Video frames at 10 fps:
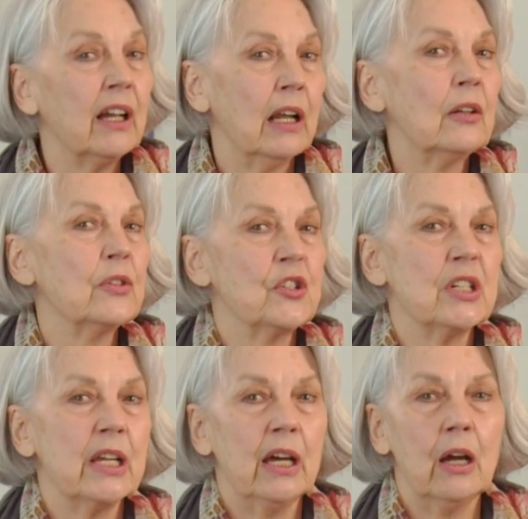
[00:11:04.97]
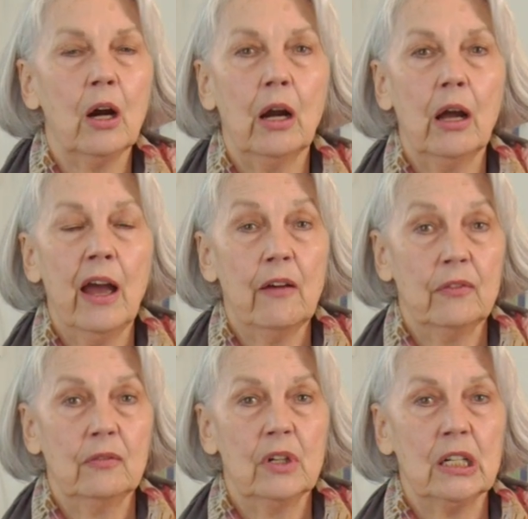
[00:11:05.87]
galleries today have
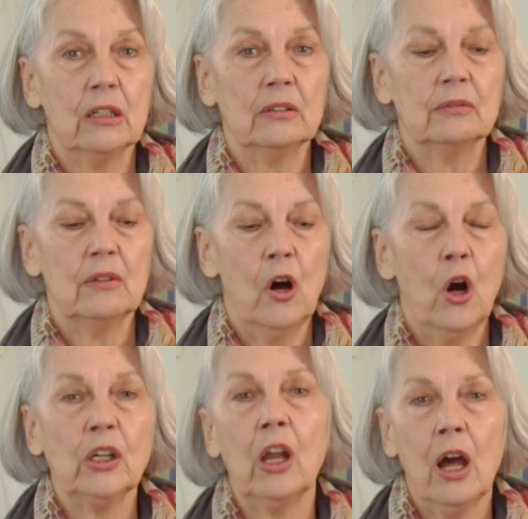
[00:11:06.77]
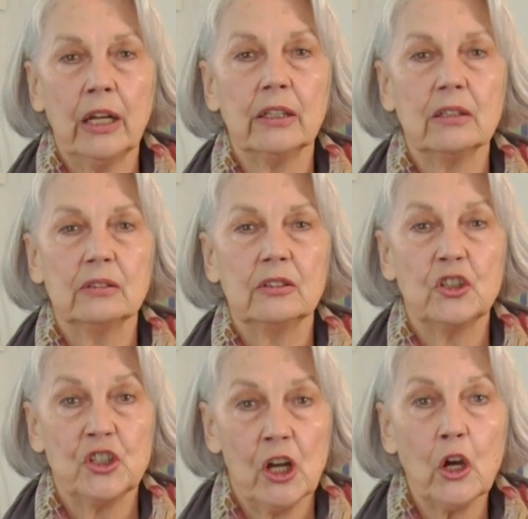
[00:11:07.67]
online
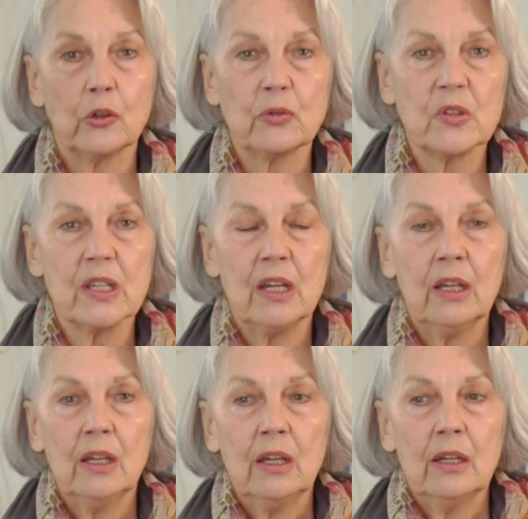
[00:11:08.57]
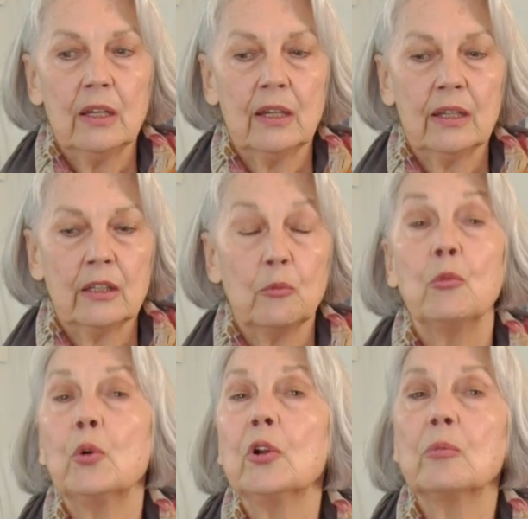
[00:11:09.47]
shows, and
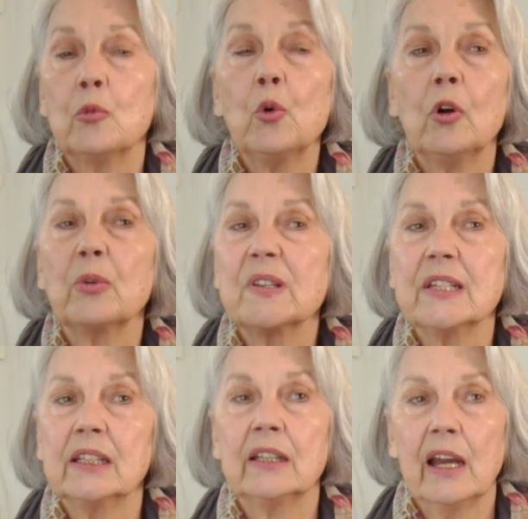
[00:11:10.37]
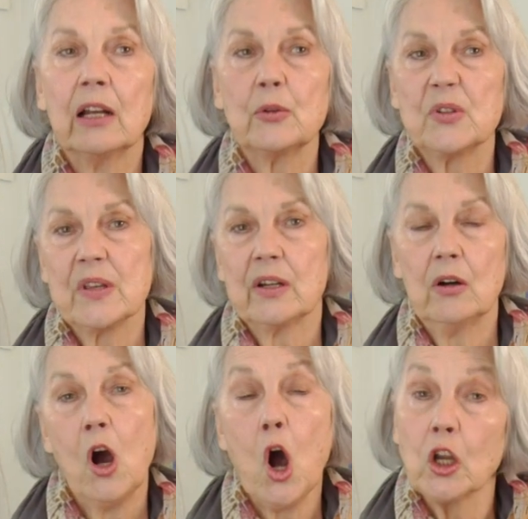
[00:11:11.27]
more we're seeing galleries that
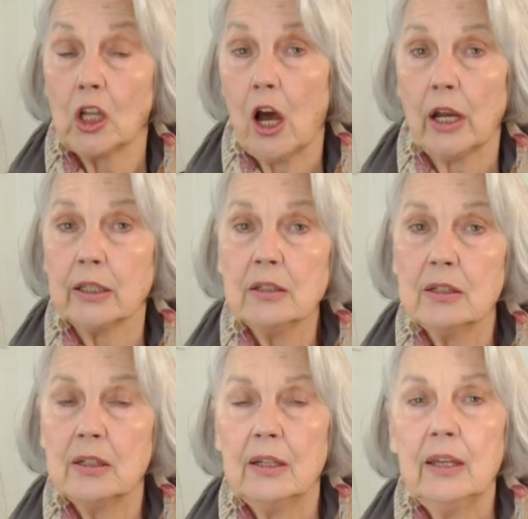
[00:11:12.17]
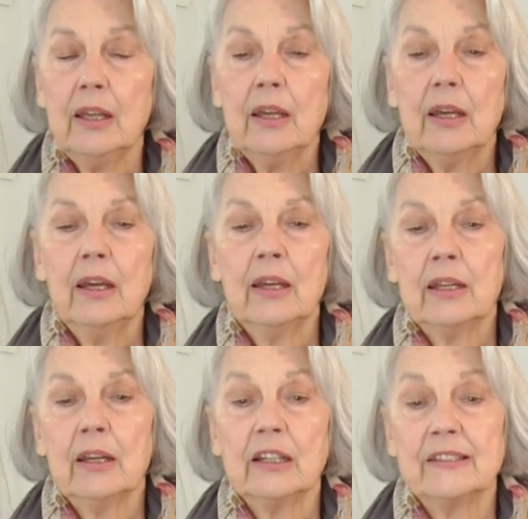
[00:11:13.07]
are online,
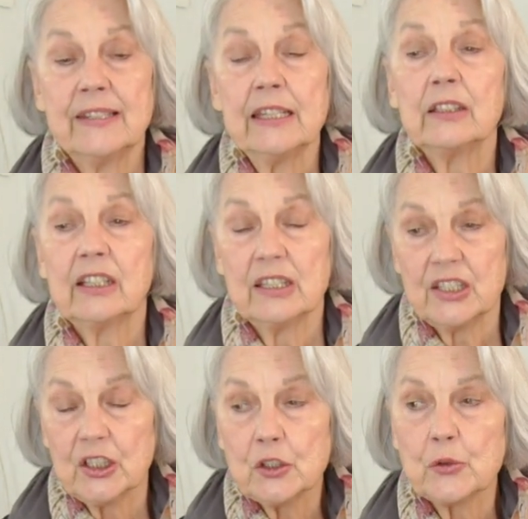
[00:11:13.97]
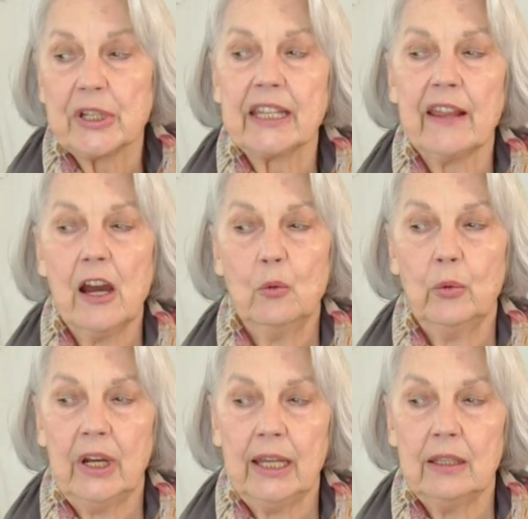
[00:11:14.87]
and I see it continuing that
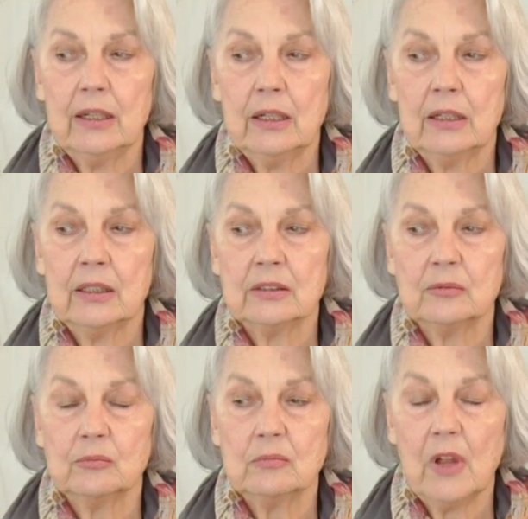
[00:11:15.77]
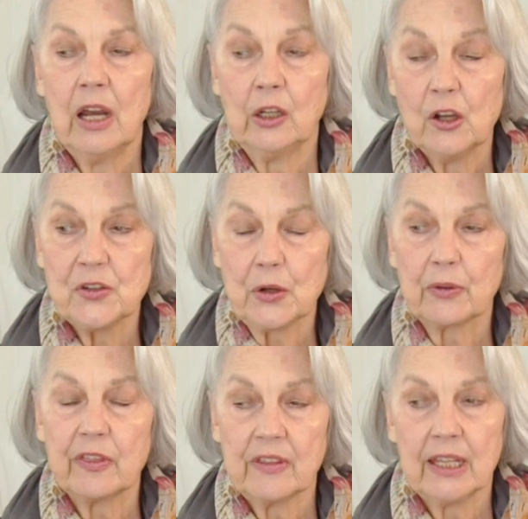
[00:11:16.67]
way. I also
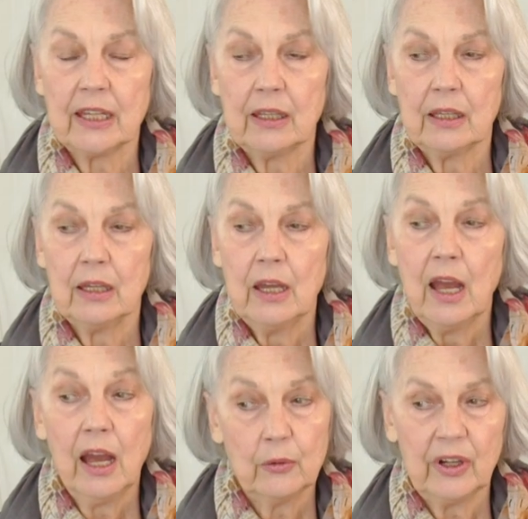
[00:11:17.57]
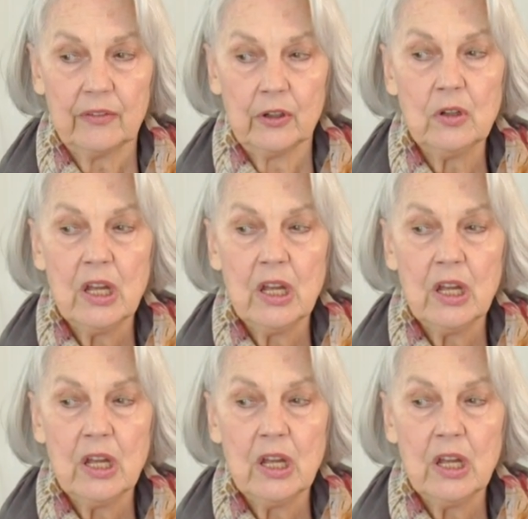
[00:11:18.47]
think, however,